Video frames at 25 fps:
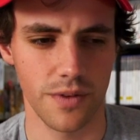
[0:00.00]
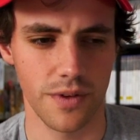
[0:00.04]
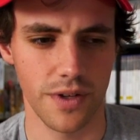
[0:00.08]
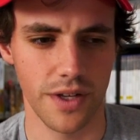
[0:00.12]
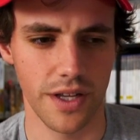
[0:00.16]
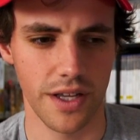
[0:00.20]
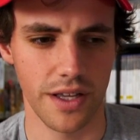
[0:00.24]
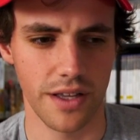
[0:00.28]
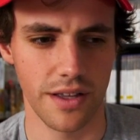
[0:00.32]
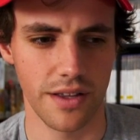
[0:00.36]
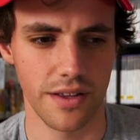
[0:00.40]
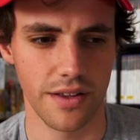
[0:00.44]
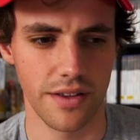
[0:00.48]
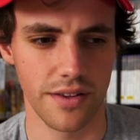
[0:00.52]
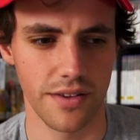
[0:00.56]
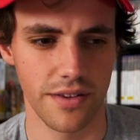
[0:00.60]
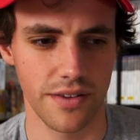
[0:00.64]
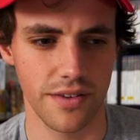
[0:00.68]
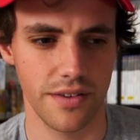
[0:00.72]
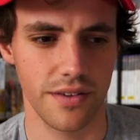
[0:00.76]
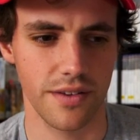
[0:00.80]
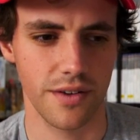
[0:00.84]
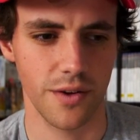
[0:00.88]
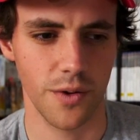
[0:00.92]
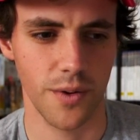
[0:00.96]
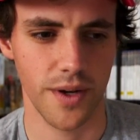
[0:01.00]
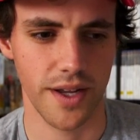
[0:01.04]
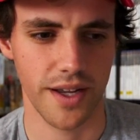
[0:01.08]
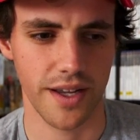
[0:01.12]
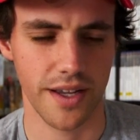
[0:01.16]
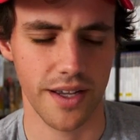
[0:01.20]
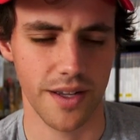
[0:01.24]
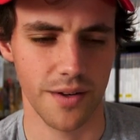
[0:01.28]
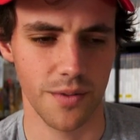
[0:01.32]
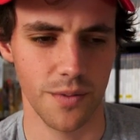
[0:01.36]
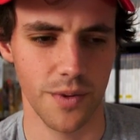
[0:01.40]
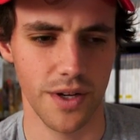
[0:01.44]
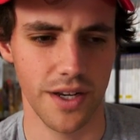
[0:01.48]
is quick
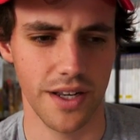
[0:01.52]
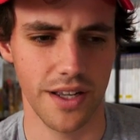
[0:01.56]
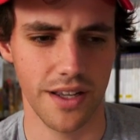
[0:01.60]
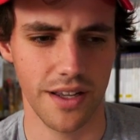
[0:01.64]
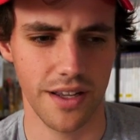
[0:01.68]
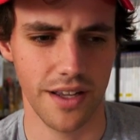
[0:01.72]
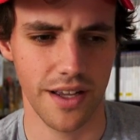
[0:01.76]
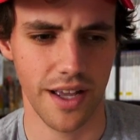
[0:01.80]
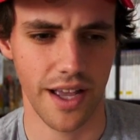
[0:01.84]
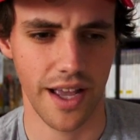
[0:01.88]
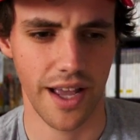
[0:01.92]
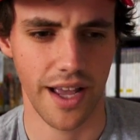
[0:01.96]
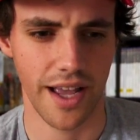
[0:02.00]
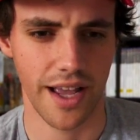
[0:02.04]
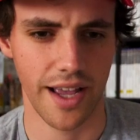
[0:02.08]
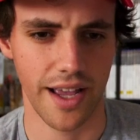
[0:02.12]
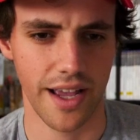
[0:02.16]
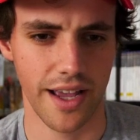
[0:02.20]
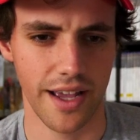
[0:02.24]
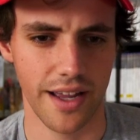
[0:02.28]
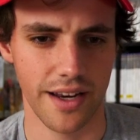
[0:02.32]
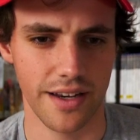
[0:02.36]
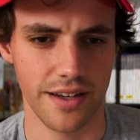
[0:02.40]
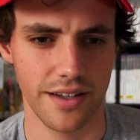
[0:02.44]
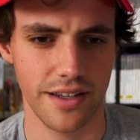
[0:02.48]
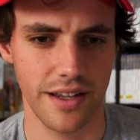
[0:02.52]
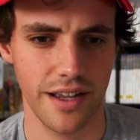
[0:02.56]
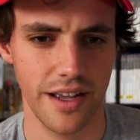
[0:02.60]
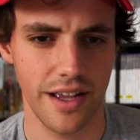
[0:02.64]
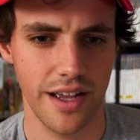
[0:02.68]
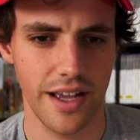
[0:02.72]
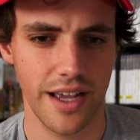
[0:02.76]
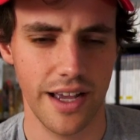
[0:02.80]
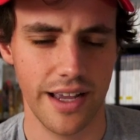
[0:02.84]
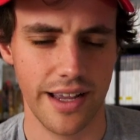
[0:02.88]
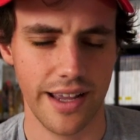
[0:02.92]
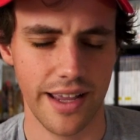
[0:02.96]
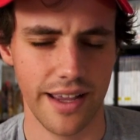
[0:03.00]
and witty and
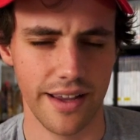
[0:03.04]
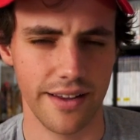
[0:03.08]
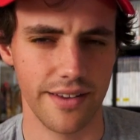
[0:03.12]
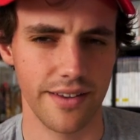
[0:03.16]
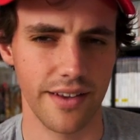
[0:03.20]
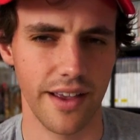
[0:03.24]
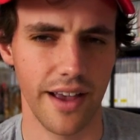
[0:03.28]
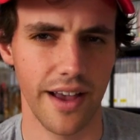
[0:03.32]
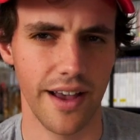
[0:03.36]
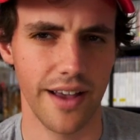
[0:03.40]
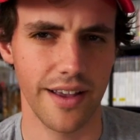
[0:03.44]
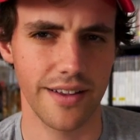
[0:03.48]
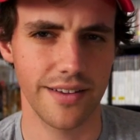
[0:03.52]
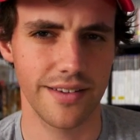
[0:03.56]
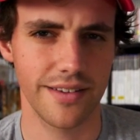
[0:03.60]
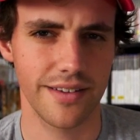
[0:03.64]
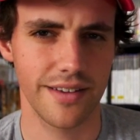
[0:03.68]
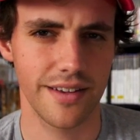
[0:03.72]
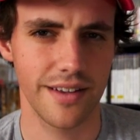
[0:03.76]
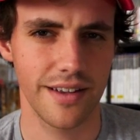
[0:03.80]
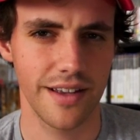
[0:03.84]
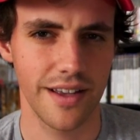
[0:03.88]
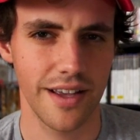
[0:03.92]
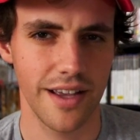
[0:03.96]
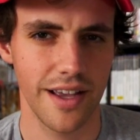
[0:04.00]
kicks ass